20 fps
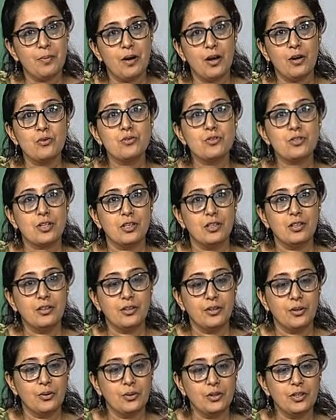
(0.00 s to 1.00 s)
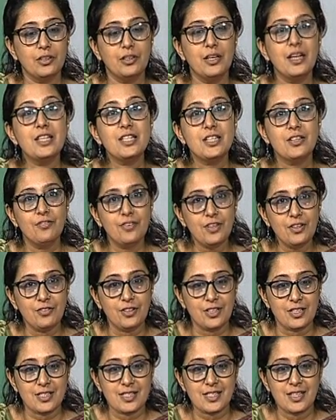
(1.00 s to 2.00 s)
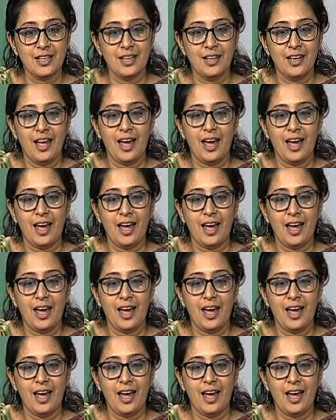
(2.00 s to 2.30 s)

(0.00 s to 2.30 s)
about uh, you know the Indian weavers.